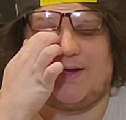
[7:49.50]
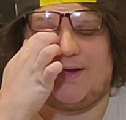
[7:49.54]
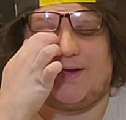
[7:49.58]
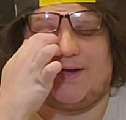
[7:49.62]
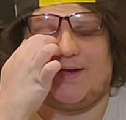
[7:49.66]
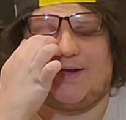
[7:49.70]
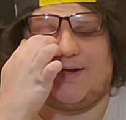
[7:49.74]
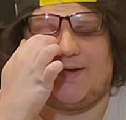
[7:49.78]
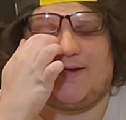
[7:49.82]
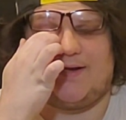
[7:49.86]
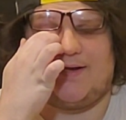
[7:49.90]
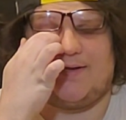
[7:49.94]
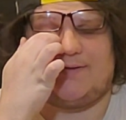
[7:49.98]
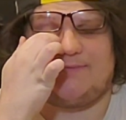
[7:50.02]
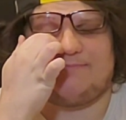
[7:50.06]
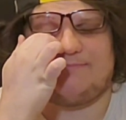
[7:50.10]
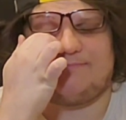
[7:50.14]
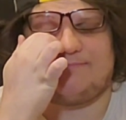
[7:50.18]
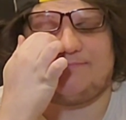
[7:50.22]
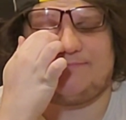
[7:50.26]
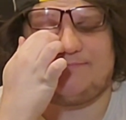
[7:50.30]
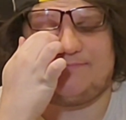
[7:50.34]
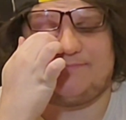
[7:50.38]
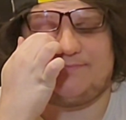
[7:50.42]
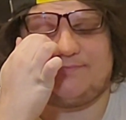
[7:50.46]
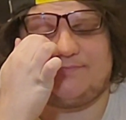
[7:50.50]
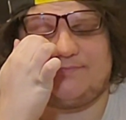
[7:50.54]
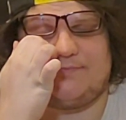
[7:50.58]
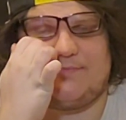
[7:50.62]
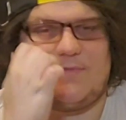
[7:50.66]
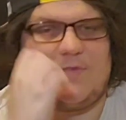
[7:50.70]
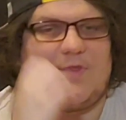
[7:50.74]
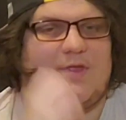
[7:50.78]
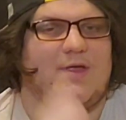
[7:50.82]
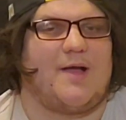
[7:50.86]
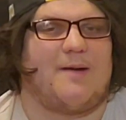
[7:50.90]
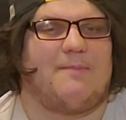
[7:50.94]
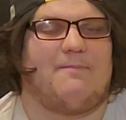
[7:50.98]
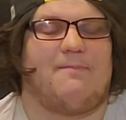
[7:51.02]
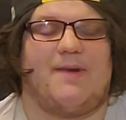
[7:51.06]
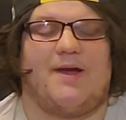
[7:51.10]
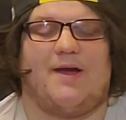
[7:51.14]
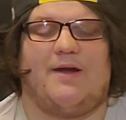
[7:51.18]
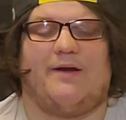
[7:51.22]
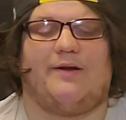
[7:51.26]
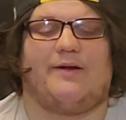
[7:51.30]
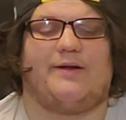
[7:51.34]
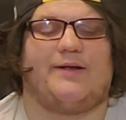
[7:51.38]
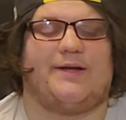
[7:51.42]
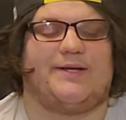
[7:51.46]
Um,
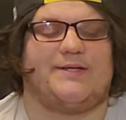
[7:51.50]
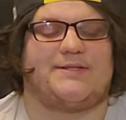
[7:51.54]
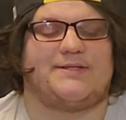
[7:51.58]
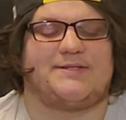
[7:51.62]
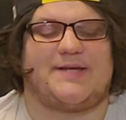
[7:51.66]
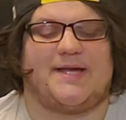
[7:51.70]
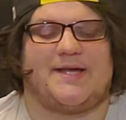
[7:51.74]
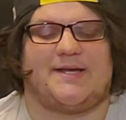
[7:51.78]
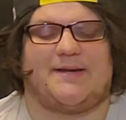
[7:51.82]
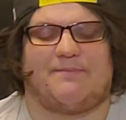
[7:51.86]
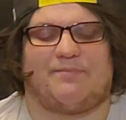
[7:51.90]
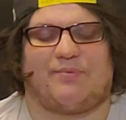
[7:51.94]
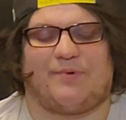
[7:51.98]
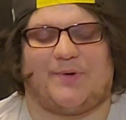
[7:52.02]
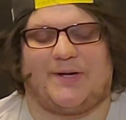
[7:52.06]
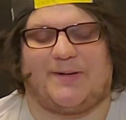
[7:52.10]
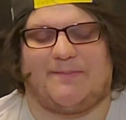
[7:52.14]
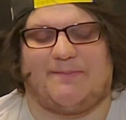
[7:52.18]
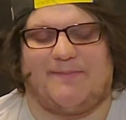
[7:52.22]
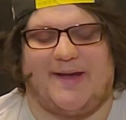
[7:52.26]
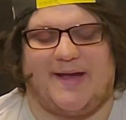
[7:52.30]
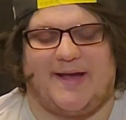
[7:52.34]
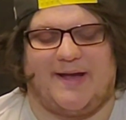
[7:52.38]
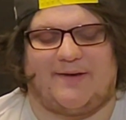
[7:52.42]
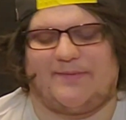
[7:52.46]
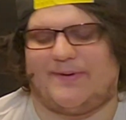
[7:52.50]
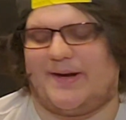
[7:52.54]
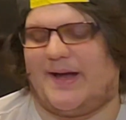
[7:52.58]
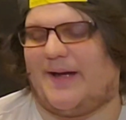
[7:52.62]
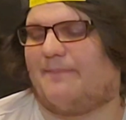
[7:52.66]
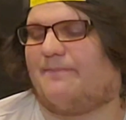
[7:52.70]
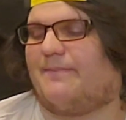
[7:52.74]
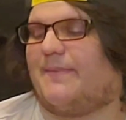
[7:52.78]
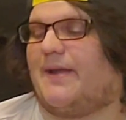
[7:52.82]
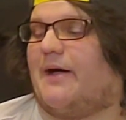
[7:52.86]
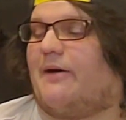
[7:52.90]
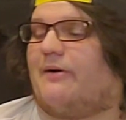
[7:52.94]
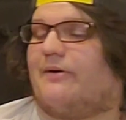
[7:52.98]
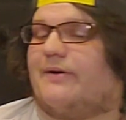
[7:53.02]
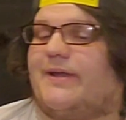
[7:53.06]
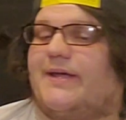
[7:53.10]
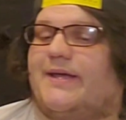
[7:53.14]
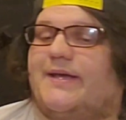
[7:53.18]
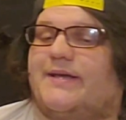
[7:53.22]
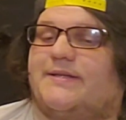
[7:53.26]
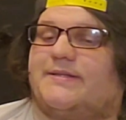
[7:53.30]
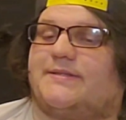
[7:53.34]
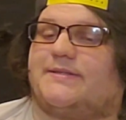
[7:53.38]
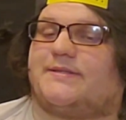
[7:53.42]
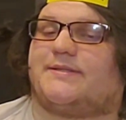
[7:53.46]
America is getting a pretty bad rap
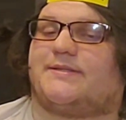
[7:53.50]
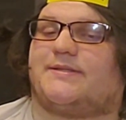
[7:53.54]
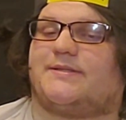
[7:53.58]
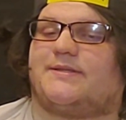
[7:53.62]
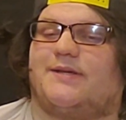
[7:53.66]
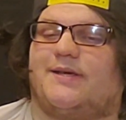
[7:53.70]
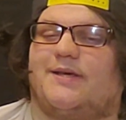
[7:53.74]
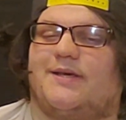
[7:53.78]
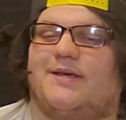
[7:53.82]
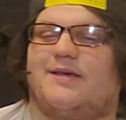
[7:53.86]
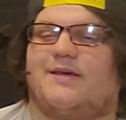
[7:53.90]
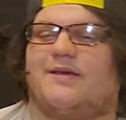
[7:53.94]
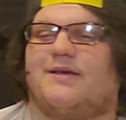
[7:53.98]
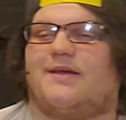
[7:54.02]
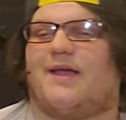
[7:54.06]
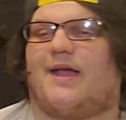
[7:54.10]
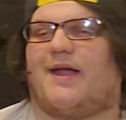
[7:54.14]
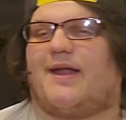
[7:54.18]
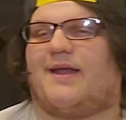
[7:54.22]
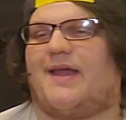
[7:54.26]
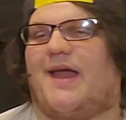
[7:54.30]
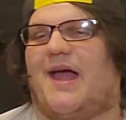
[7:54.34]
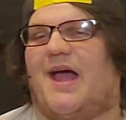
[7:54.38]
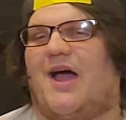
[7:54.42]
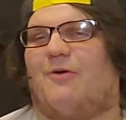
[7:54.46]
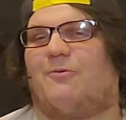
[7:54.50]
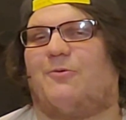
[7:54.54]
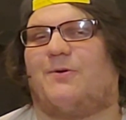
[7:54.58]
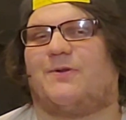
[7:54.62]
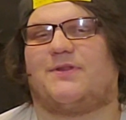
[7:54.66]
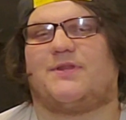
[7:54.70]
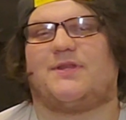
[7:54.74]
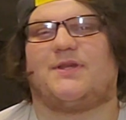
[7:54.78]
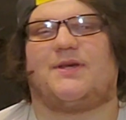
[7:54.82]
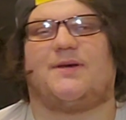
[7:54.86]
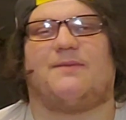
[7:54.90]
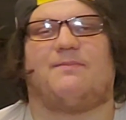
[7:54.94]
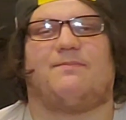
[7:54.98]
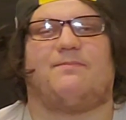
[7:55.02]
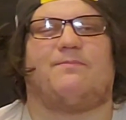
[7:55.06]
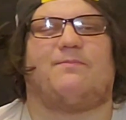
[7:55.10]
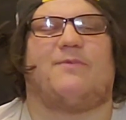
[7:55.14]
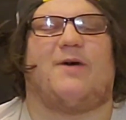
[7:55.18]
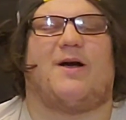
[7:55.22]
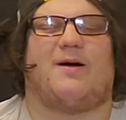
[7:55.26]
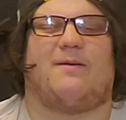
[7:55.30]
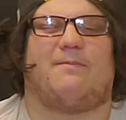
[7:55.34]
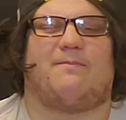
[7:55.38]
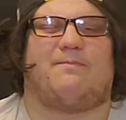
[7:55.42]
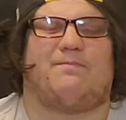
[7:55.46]
nowadays. And now with the
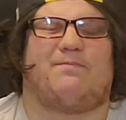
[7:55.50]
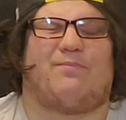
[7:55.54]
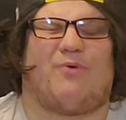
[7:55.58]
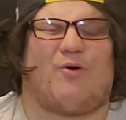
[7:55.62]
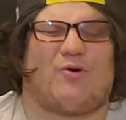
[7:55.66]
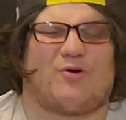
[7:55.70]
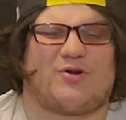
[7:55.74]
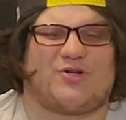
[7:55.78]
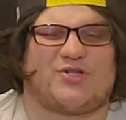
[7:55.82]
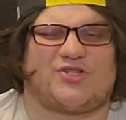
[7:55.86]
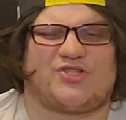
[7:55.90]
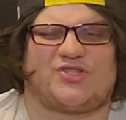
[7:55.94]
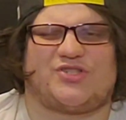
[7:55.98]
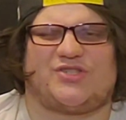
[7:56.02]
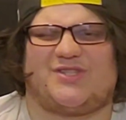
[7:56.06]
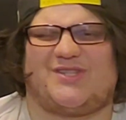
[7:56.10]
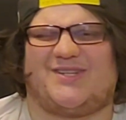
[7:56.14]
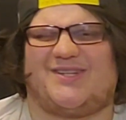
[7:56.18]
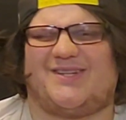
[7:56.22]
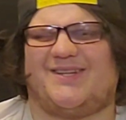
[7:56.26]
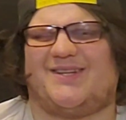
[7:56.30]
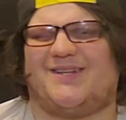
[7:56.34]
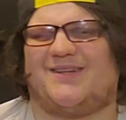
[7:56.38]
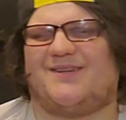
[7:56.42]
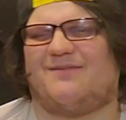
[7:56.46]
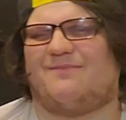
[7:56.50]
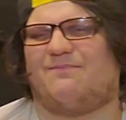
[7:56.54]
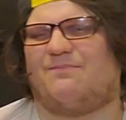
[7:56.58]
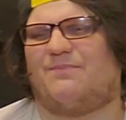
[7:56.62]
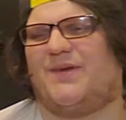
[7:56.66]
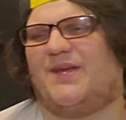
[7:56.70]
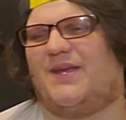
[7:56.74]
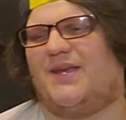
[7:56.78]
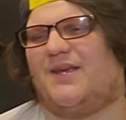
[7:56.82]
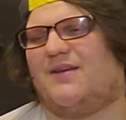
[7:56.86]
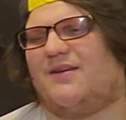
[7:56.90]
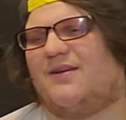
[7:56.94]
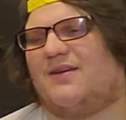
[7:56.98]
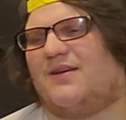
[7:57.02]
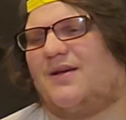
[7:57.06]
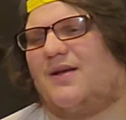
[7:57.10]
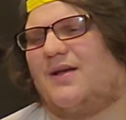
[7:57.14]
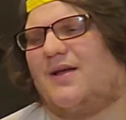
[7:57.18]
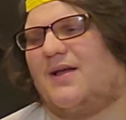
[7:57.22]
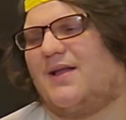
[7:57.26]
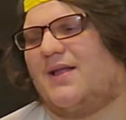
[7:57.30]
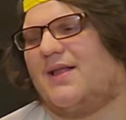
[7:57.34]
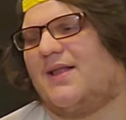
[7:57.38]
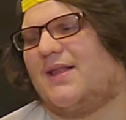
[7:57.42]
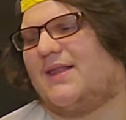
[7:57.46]
abortion being a
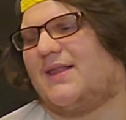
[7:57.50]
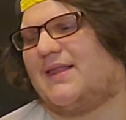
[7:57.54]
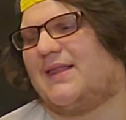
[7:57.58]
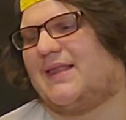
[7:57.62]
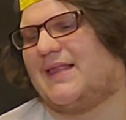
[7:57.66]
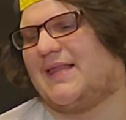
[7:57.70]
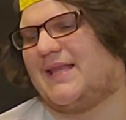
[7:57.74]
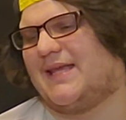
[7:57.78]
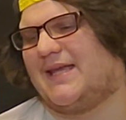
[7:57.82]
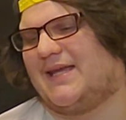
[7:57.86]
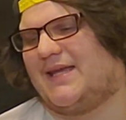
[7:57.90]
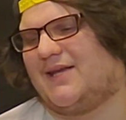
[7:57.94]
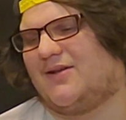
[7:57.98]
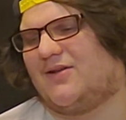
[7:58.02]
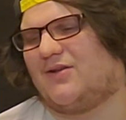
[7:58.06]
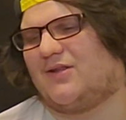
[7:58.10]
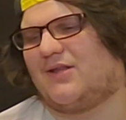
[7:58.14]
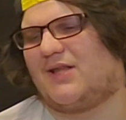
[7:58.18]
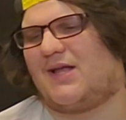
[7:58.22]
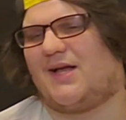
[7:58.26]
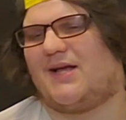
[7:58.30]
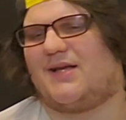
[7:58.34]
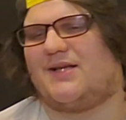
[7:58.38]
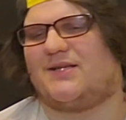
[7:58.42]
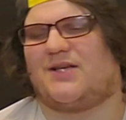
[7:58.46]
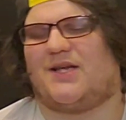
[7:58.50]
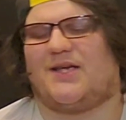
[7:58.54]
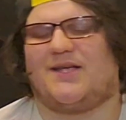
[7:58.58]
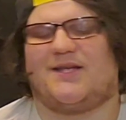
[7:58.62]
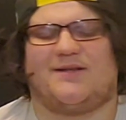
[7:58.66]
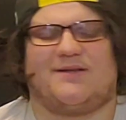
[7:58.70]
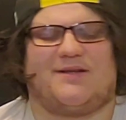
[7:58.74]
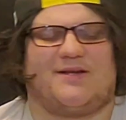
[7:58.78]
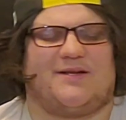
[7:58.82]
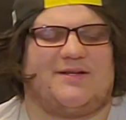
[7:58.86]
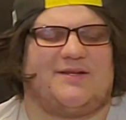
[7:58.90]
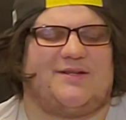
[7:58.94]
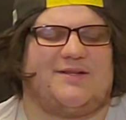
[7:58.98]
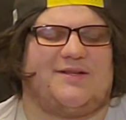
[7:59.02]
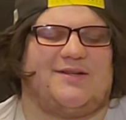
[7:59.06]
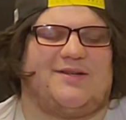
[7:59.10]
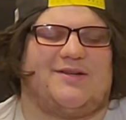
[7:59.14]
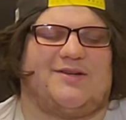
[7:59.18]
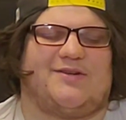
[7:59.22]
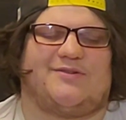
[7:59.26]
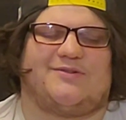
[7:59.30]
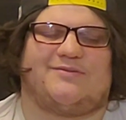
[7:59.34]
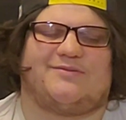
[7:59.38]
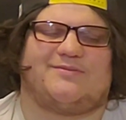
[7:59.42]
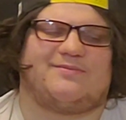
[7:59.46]
legal uh, you
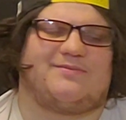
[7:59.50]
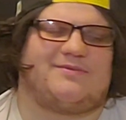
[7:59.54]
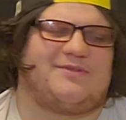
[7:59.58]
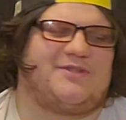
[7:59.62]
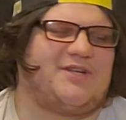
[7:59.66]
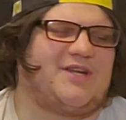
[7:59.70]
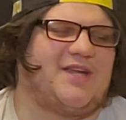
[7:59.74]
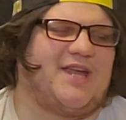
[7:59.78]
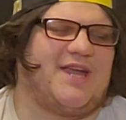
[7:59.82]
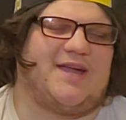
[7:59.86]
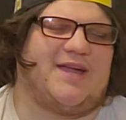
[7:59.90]
know, you